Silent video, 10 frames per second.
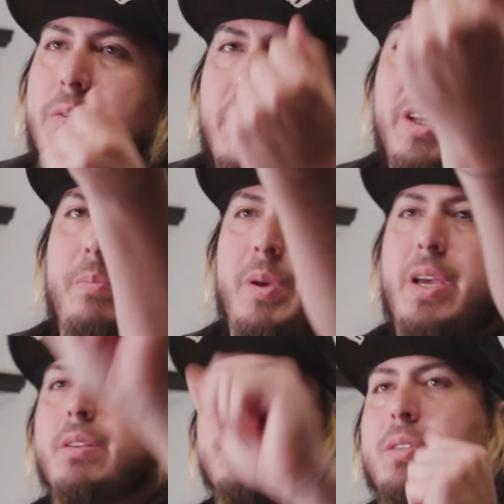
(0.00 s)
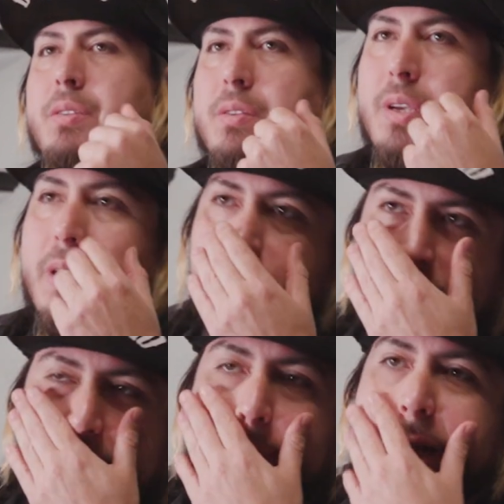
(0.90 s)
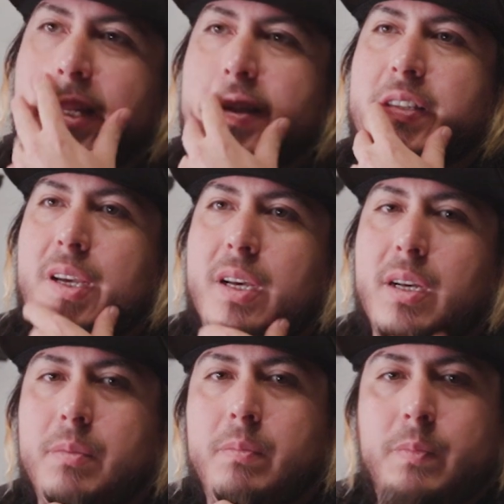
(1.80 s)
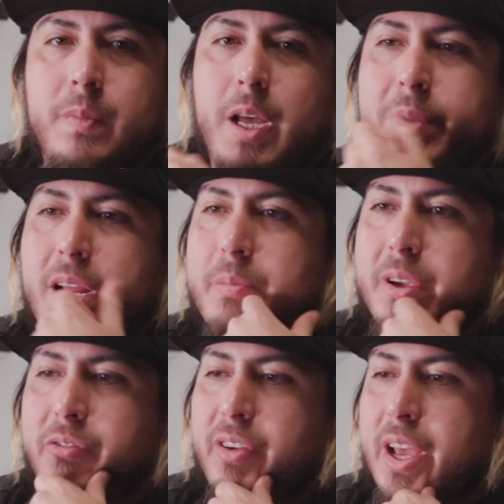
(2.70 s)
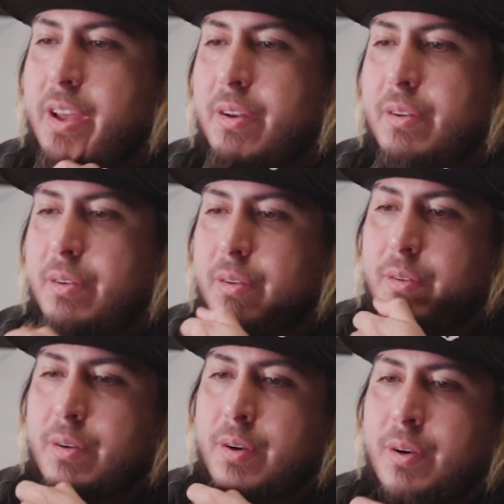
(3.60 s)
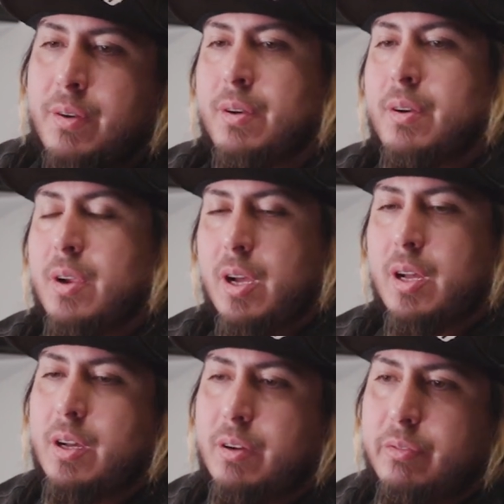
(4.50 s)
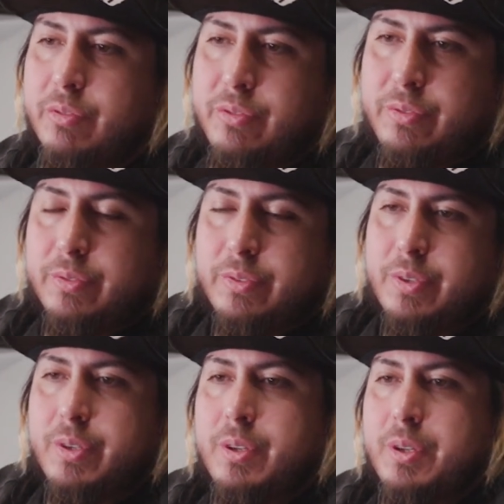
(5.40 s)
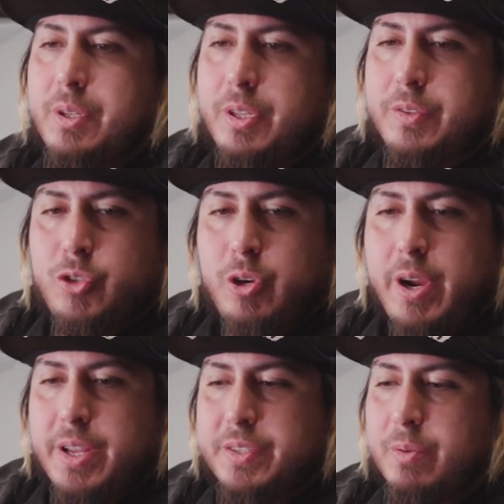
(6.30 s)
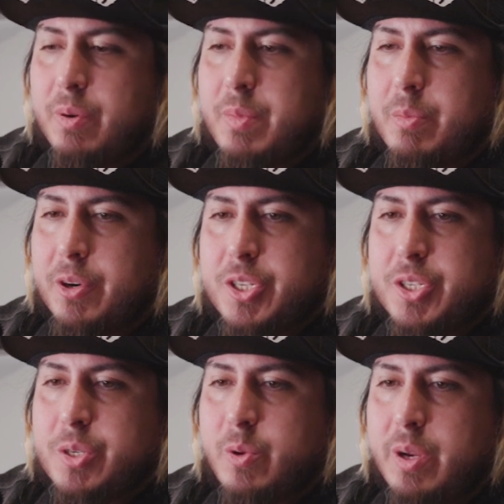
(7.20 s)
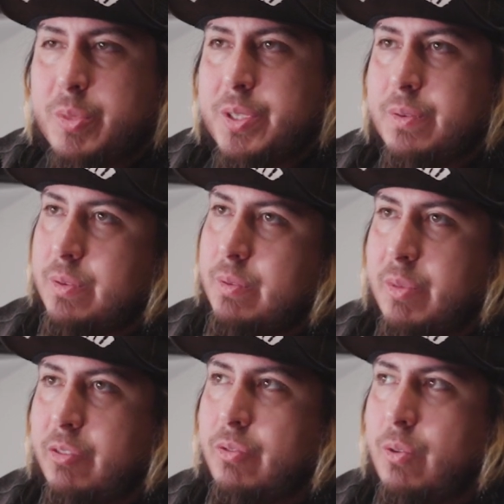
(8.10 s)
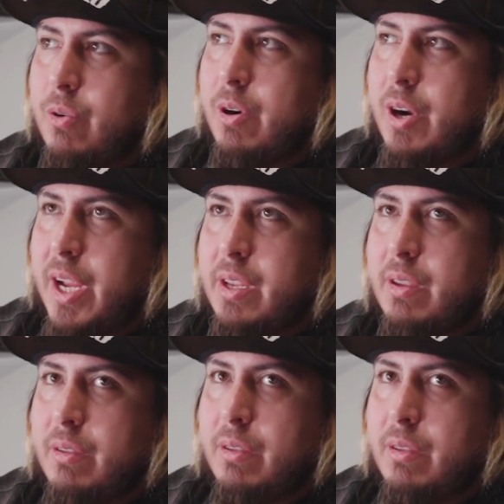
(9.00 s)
It really depends. I'm not a big fan of trying to remember a script before I